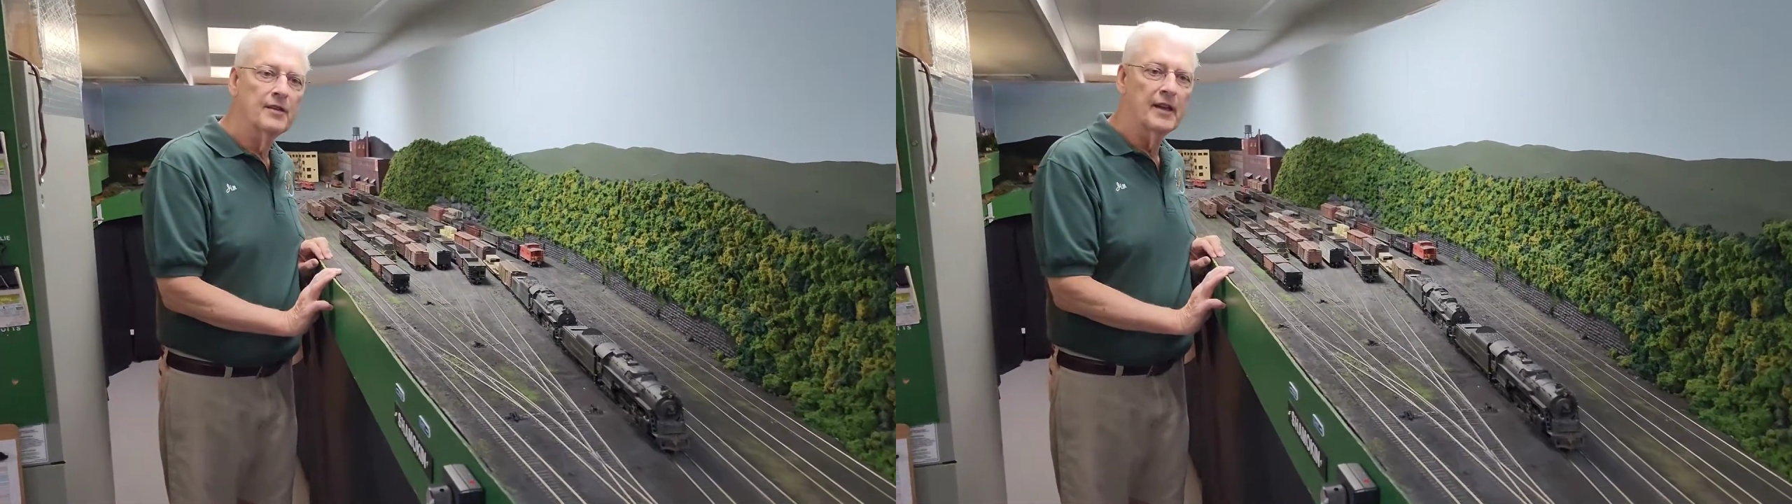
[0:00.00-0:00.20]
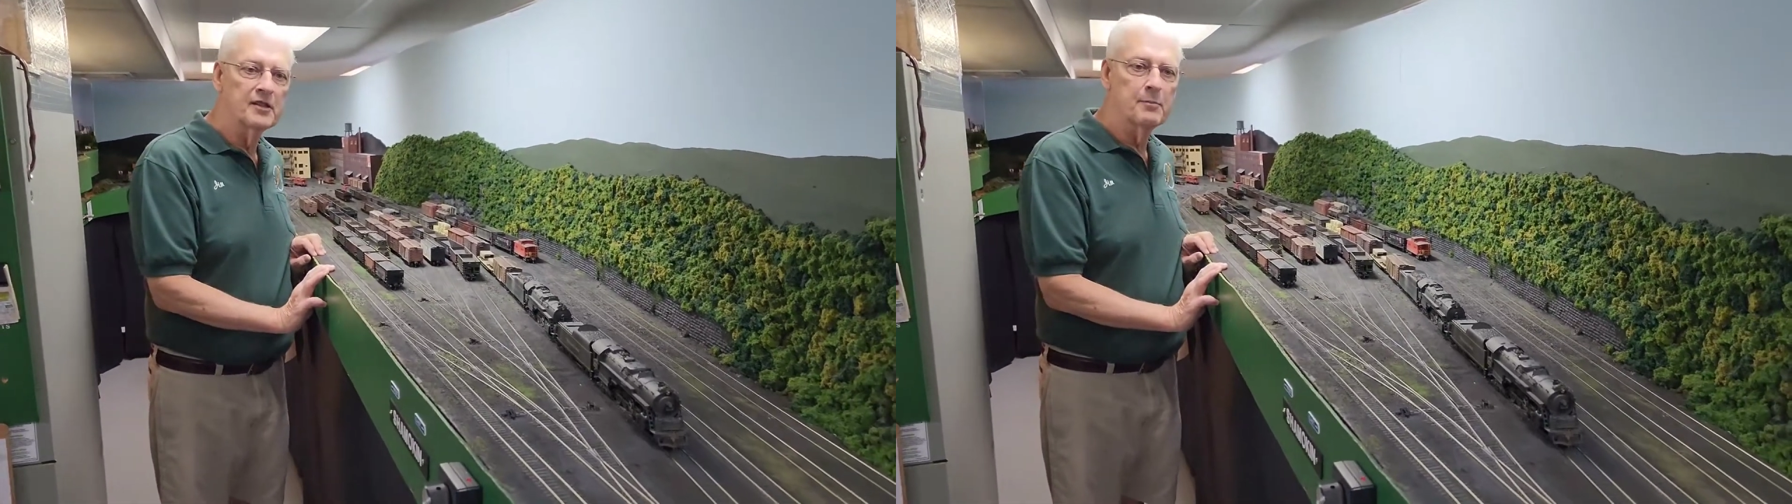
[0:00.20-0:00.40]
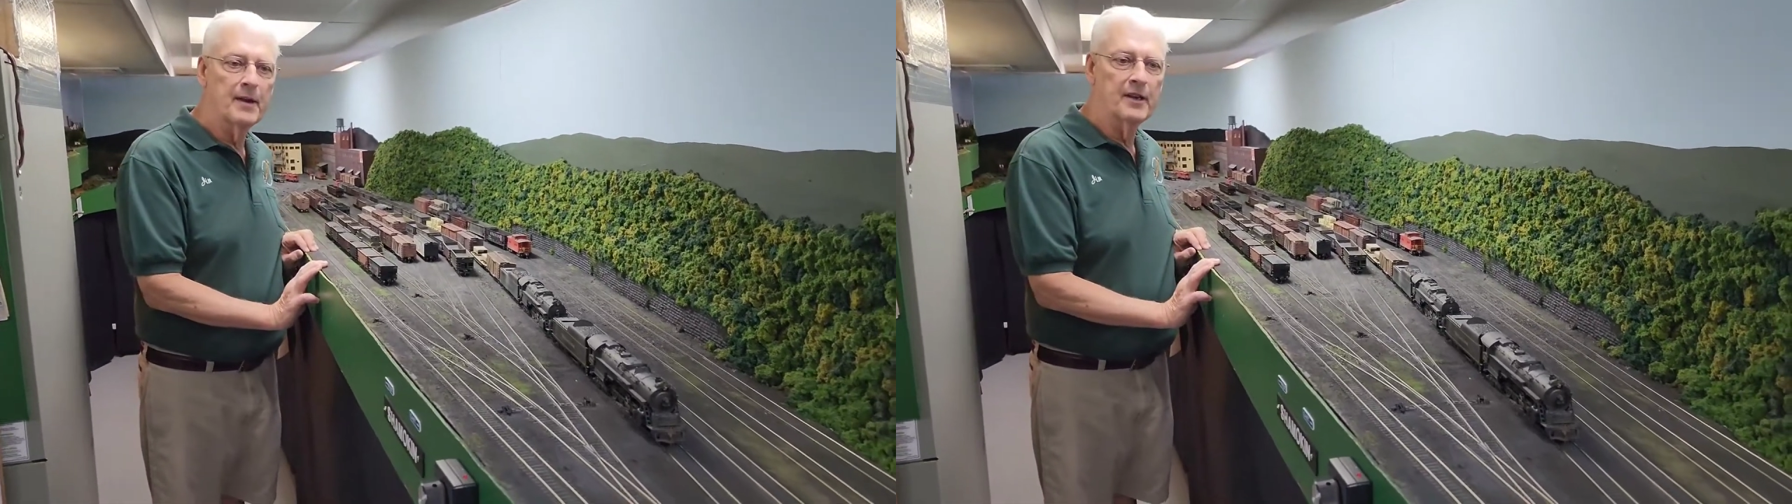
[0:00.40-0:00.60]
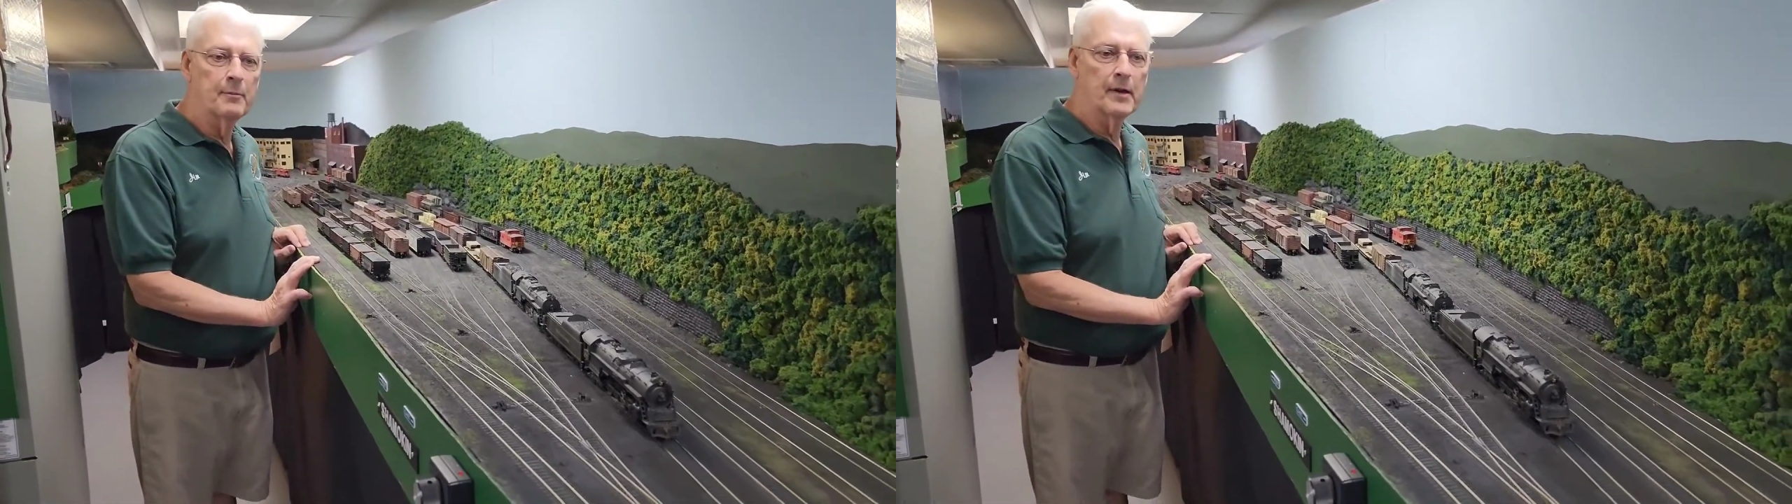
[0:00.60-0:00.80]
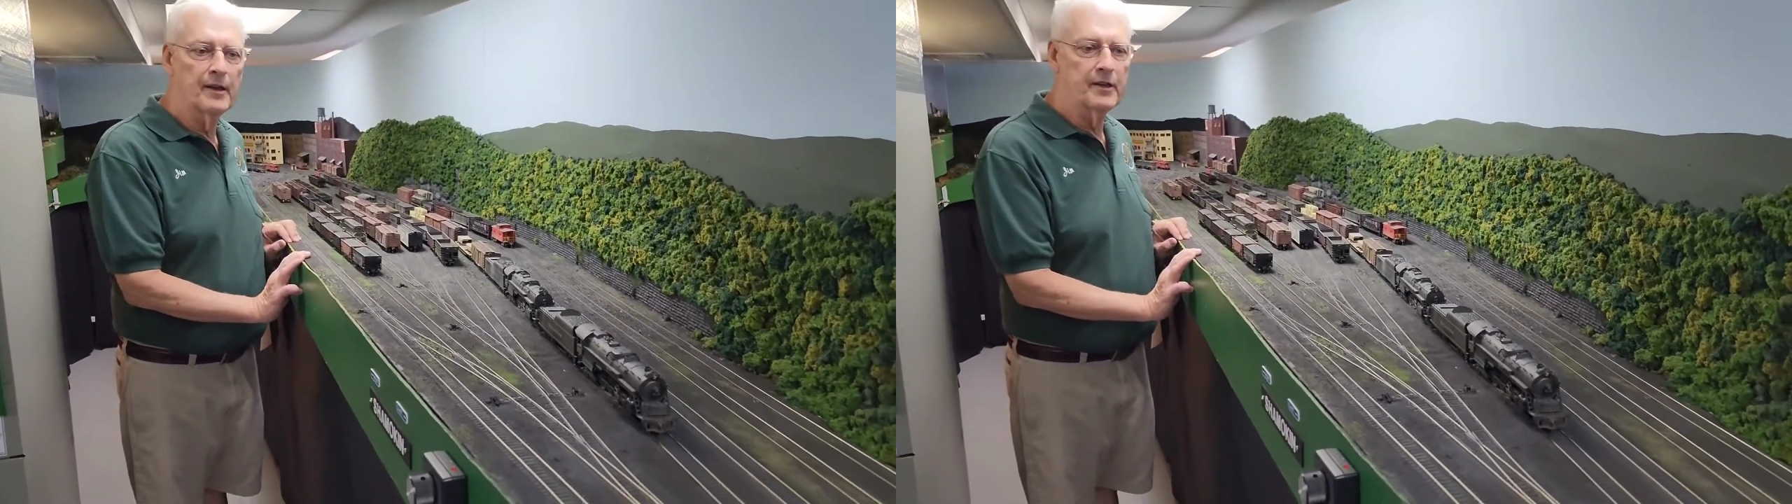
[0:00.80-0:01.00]
that's
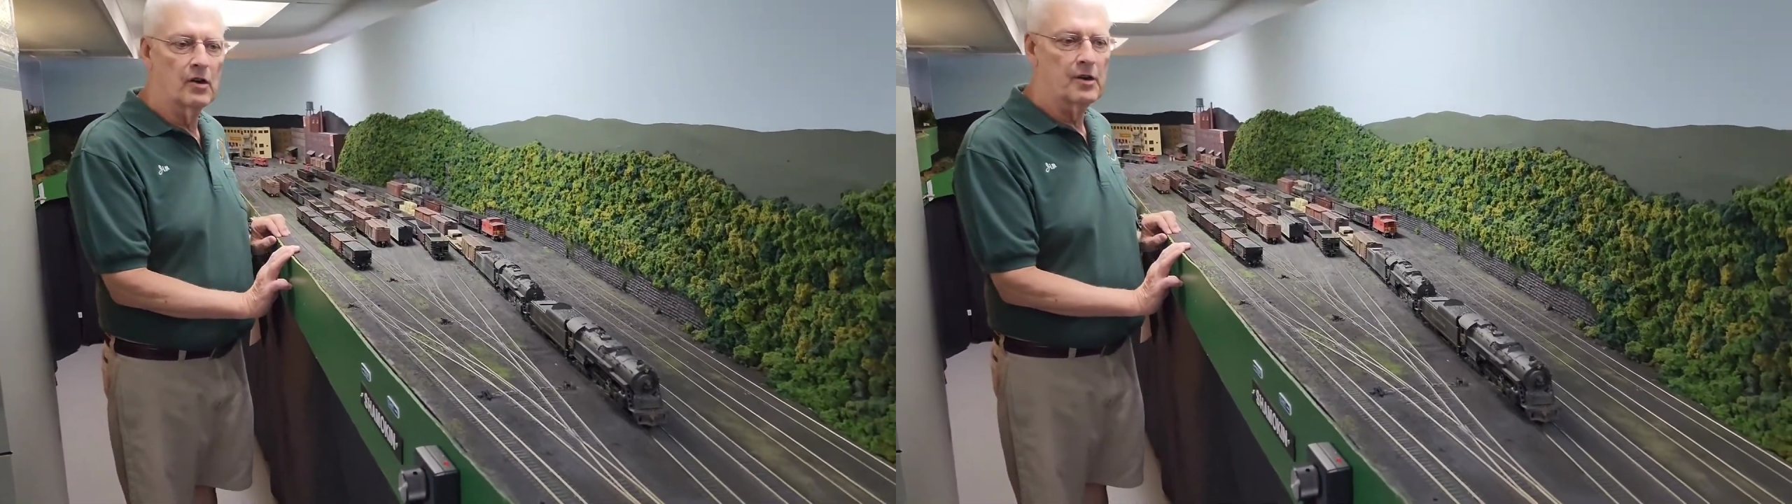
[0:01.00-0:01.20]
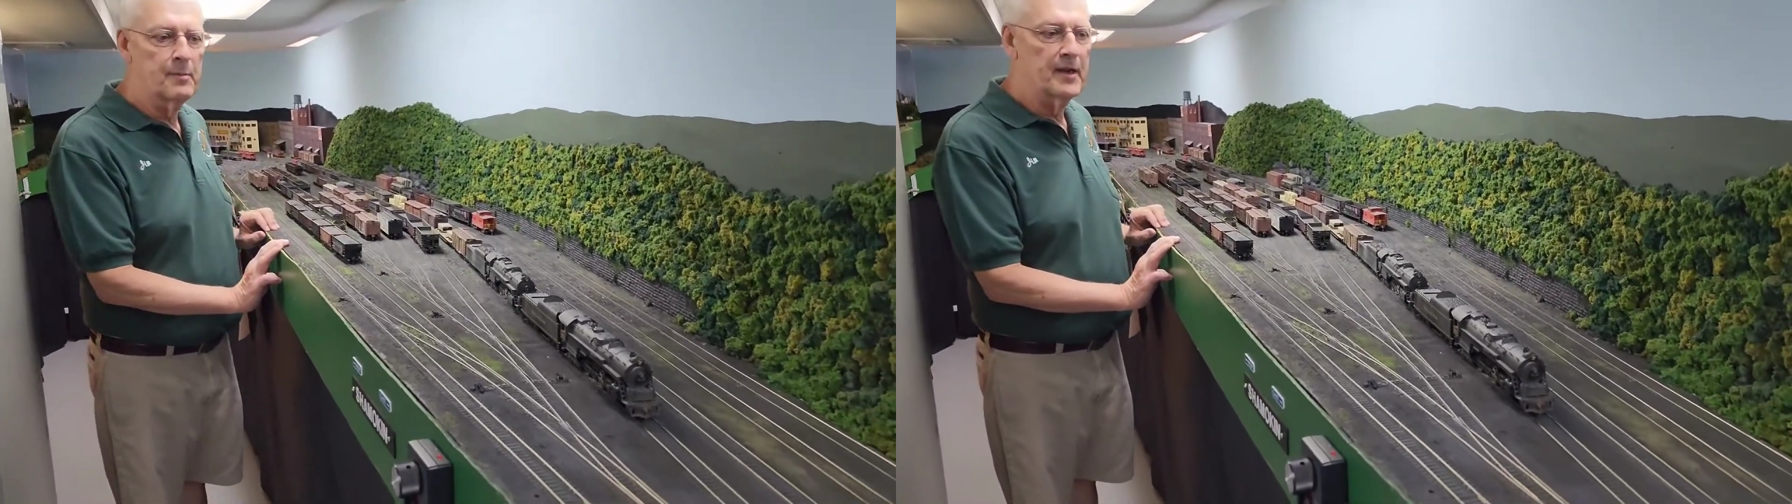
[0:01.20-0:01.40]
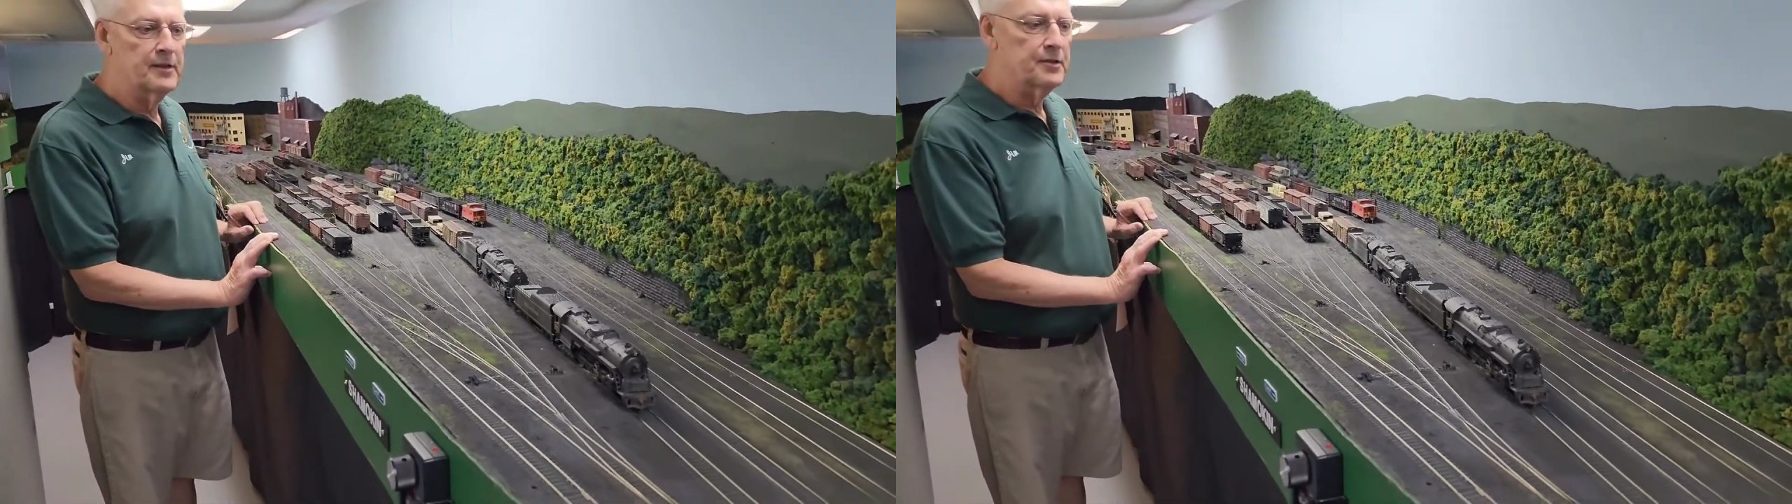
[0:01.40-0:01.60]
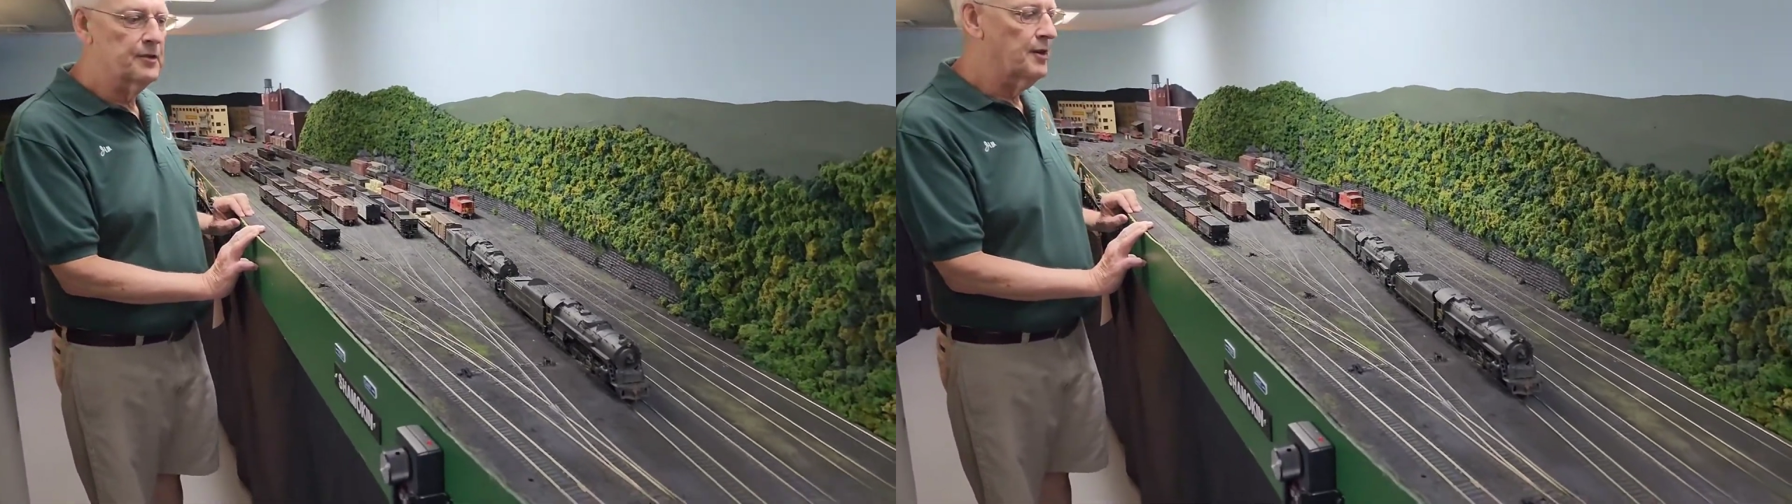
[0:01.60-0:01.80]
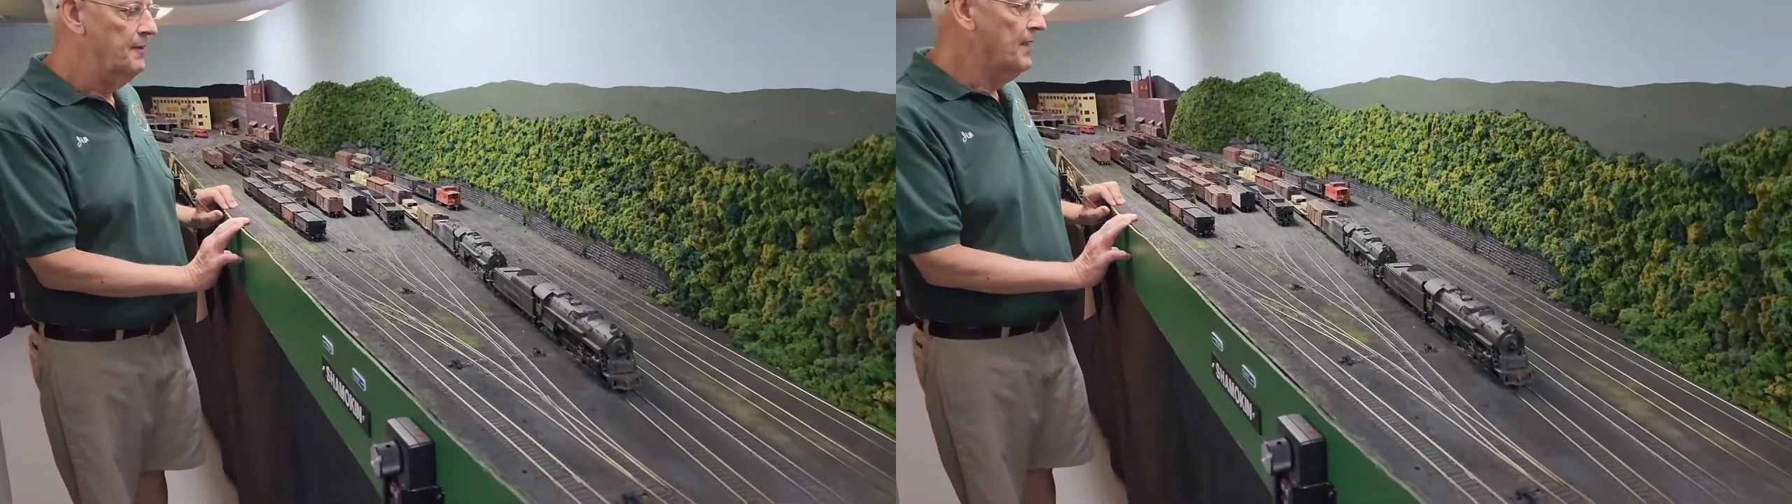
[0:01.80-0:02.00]
manned by a yardmaster.